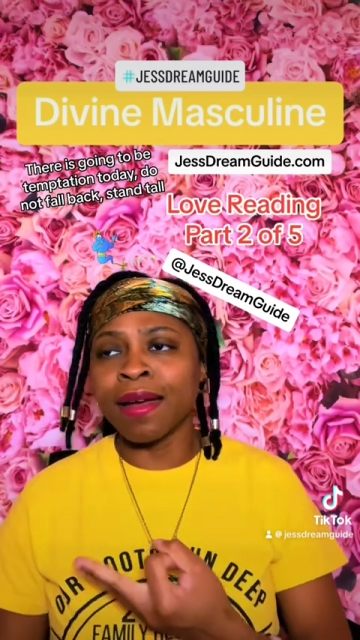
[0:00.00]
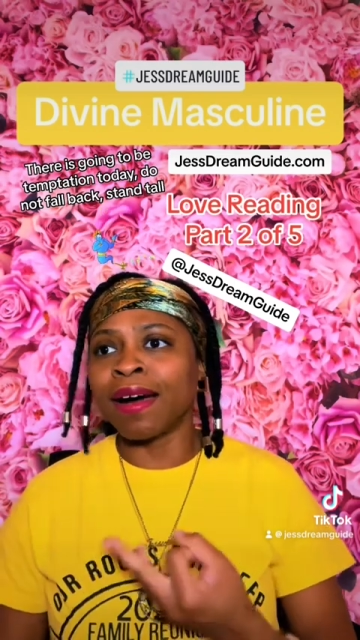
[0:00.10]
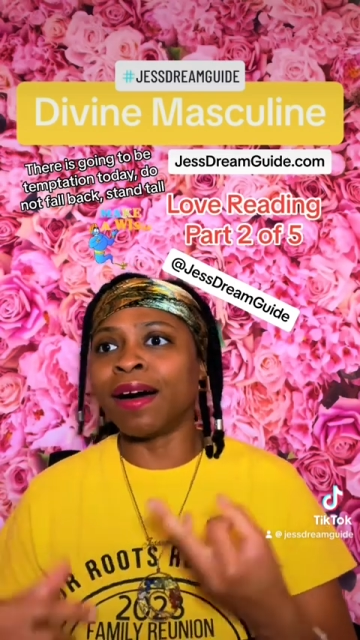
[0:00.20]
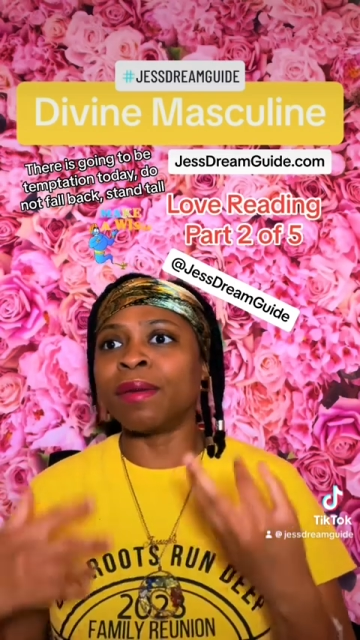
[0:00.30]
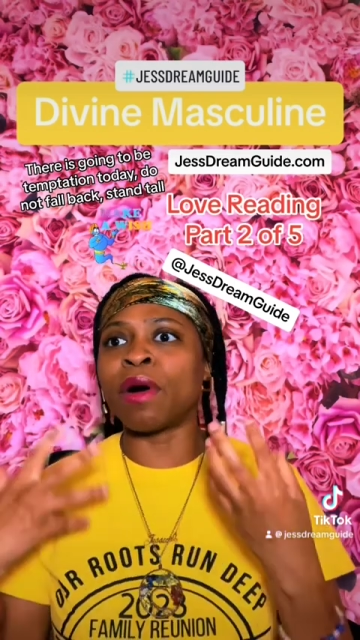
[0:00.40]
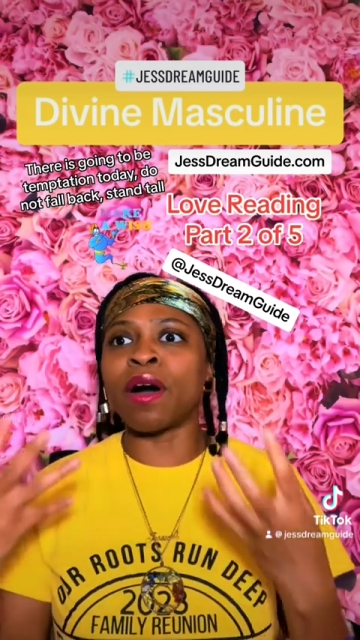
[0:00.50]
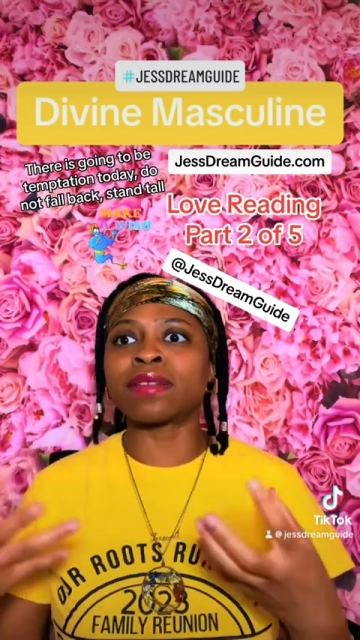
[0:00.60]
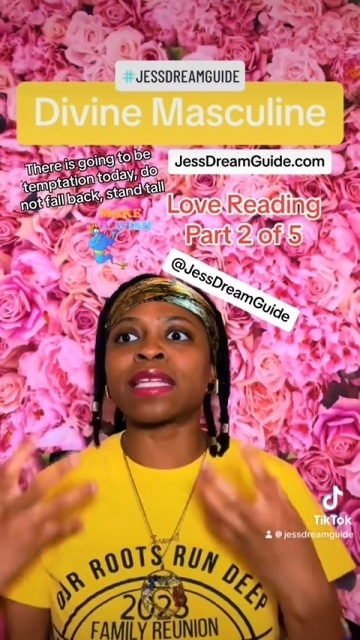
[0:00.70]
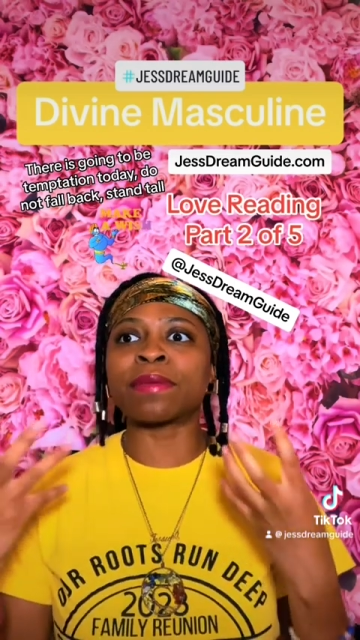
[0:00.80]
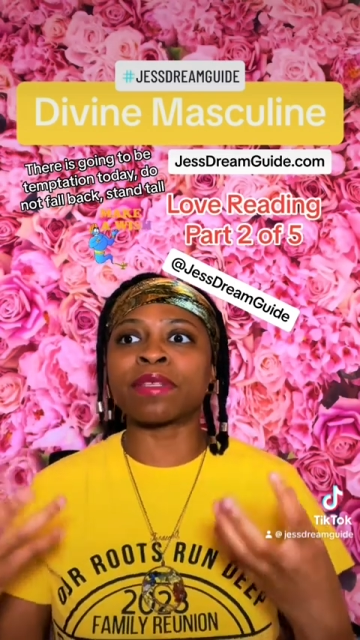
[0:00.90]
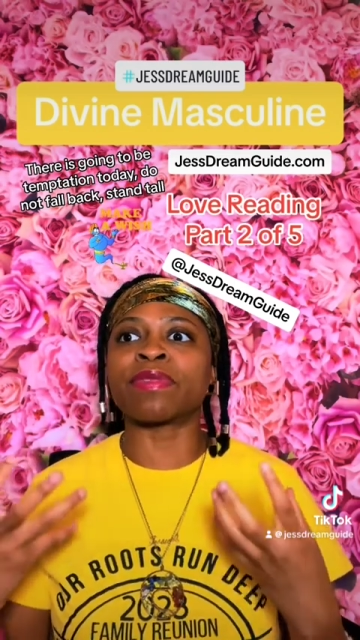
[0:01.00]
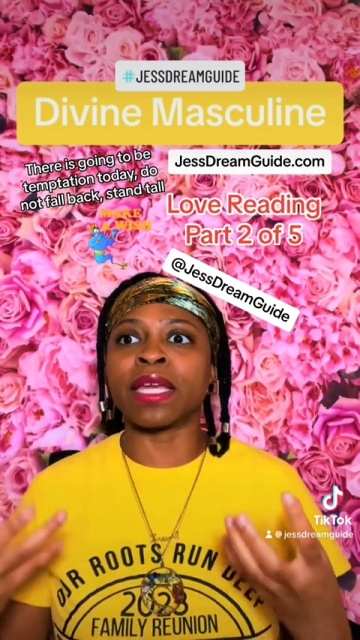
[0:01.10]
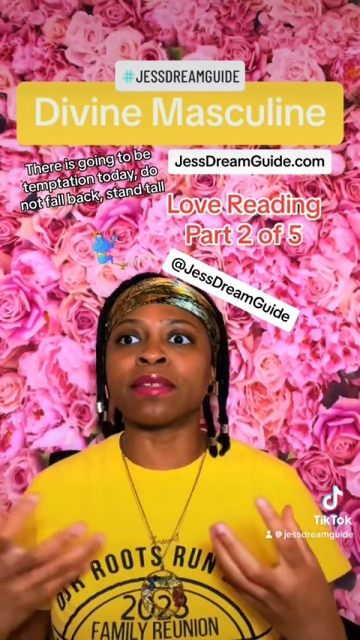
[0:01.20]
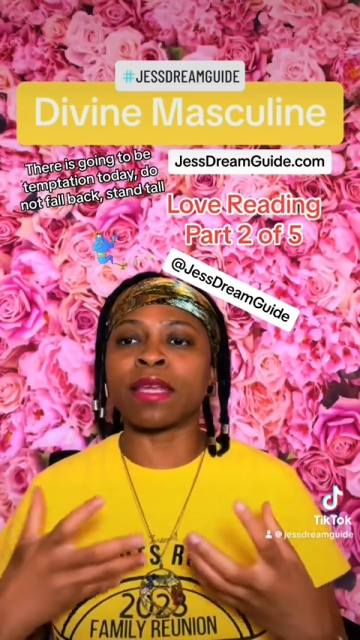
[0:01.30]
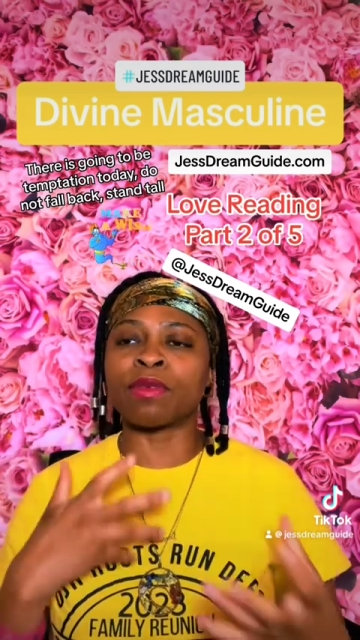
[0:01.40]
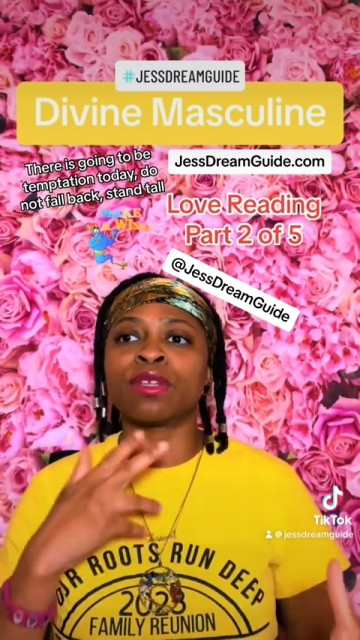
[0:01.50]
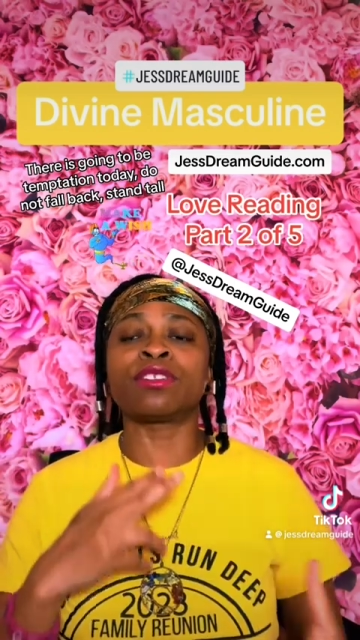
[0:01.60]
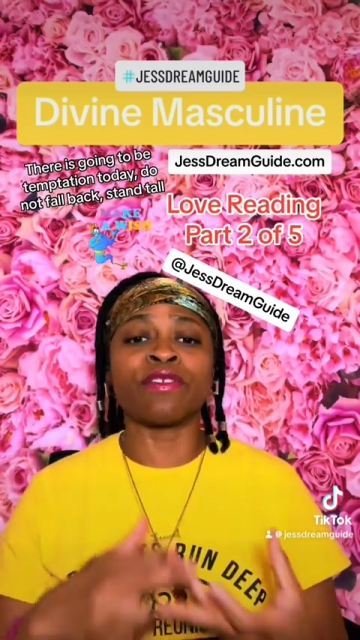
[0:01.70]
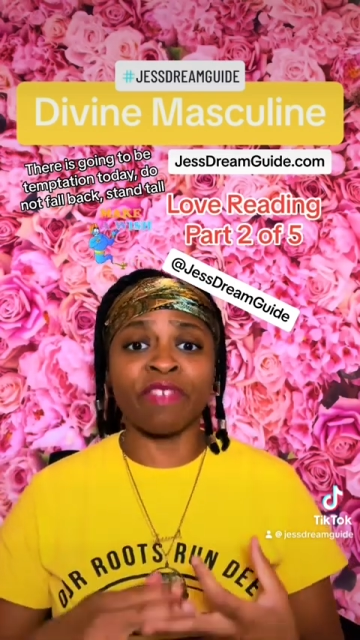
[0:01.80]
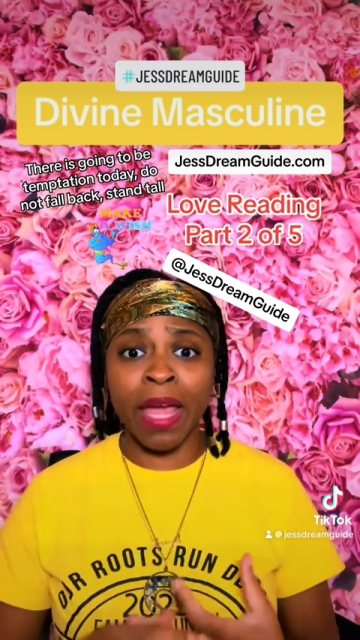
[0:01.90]
um, all types of things. They will use
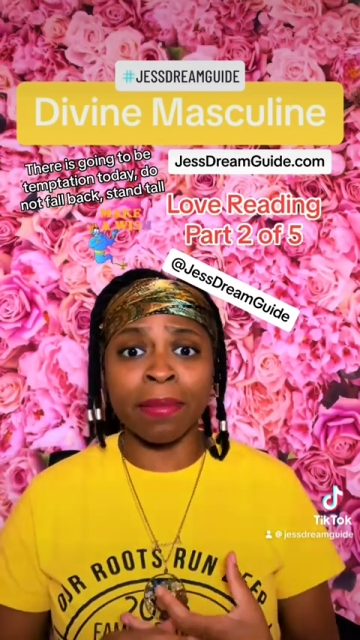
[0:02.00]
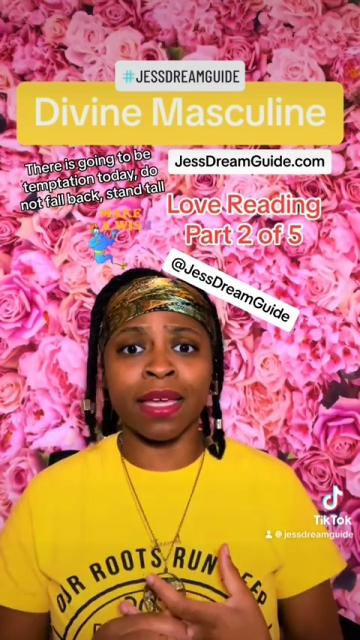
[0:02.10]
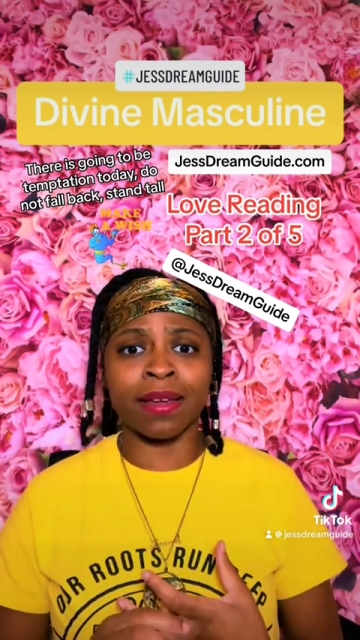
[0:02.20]
your family